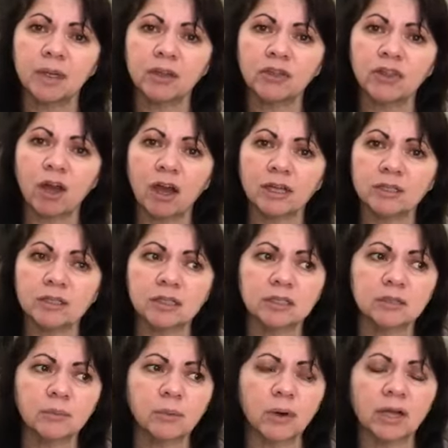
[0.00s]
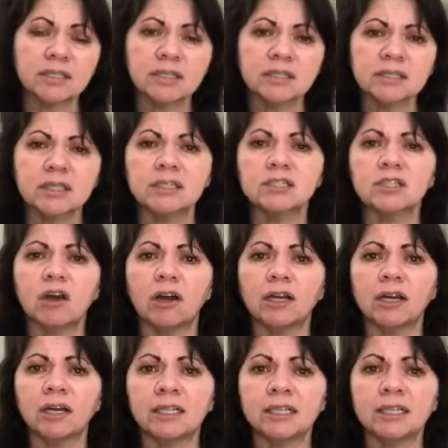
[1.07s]
thought process that has gone
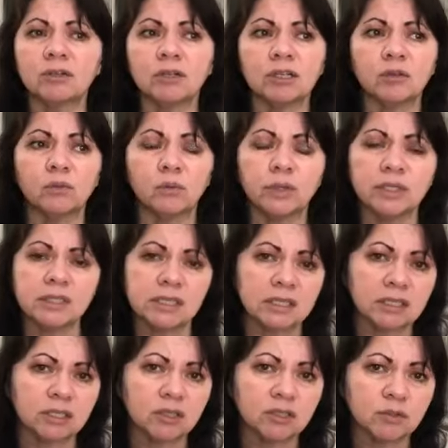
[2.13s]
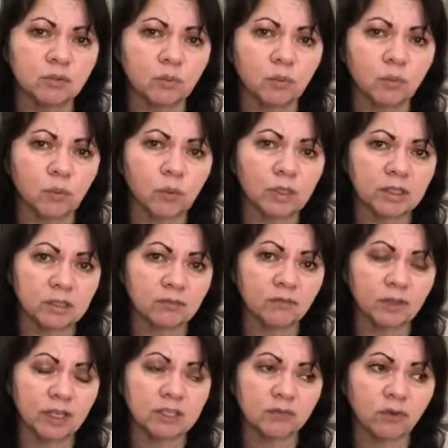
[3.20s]
on in recent years
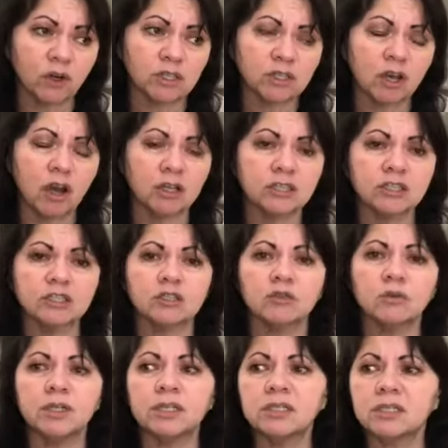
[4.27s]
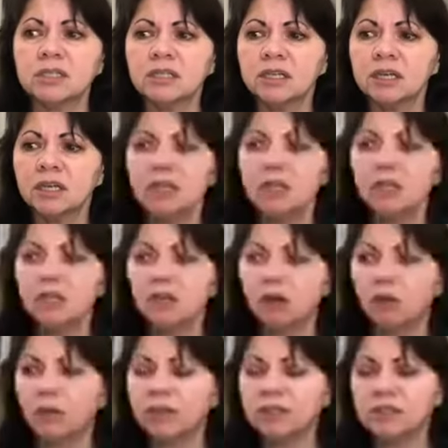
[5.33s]
as far as college degrees
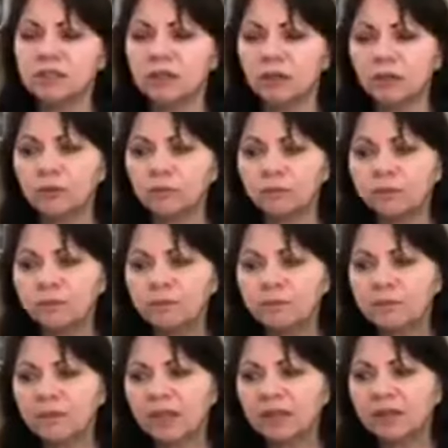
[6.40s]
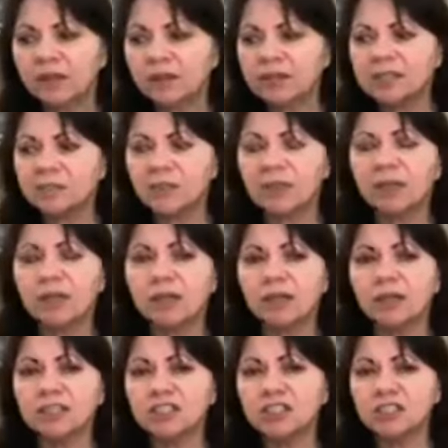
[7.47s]
go. And so there has been
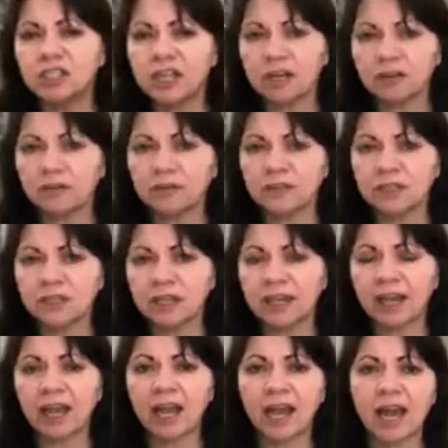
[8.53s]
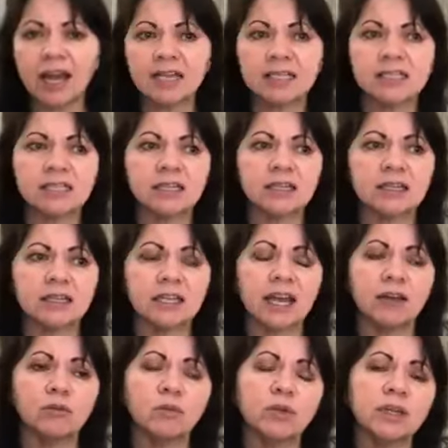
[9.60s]
a shift, and
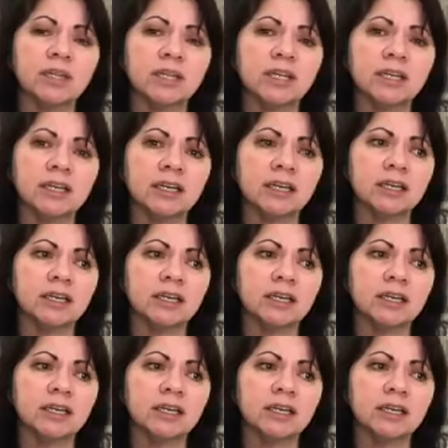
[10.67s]
with the